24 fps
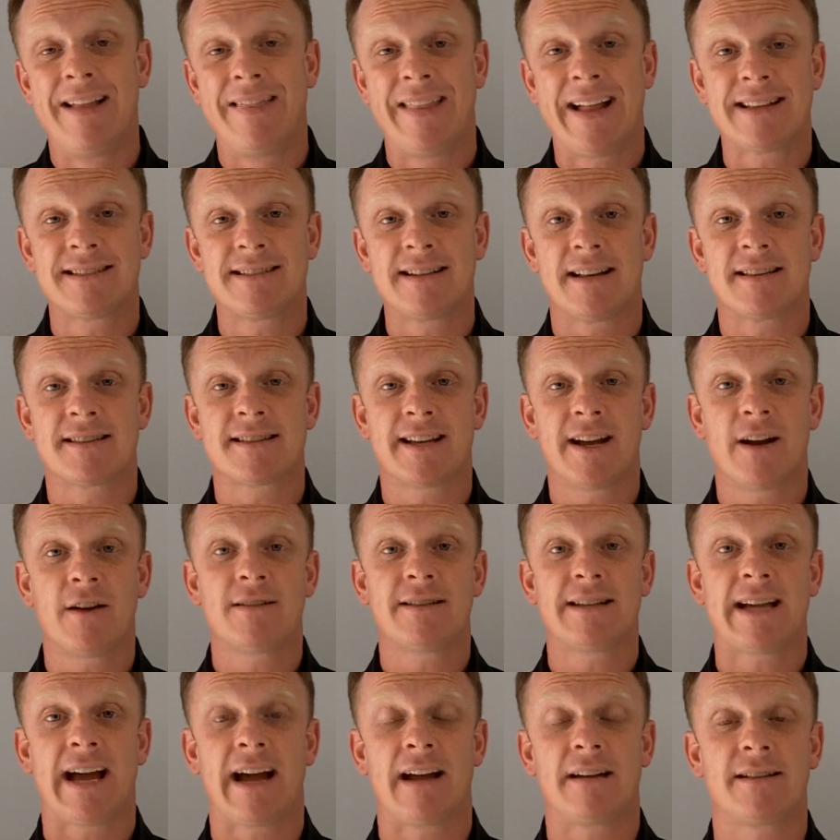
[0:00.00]
That's not scare
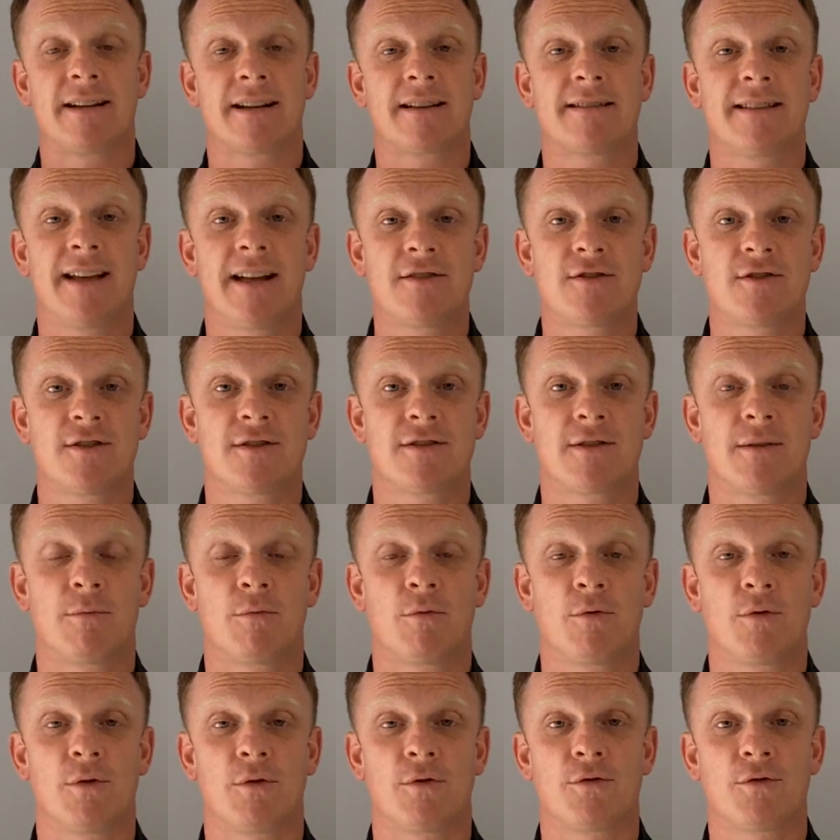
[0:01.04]
tactics, that's just the
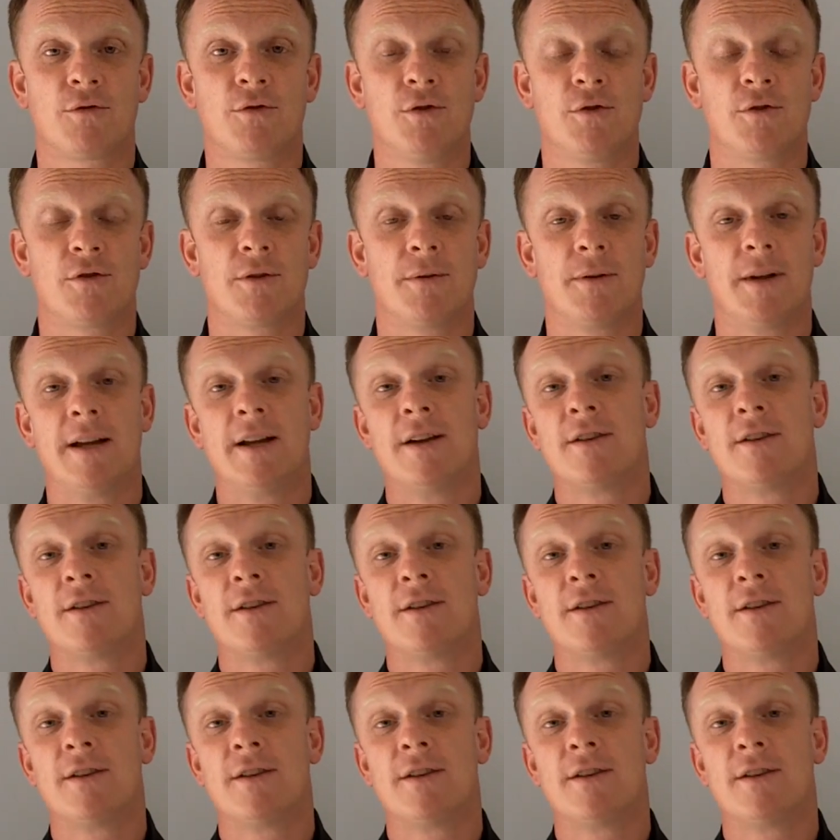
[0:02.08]
brutal truth.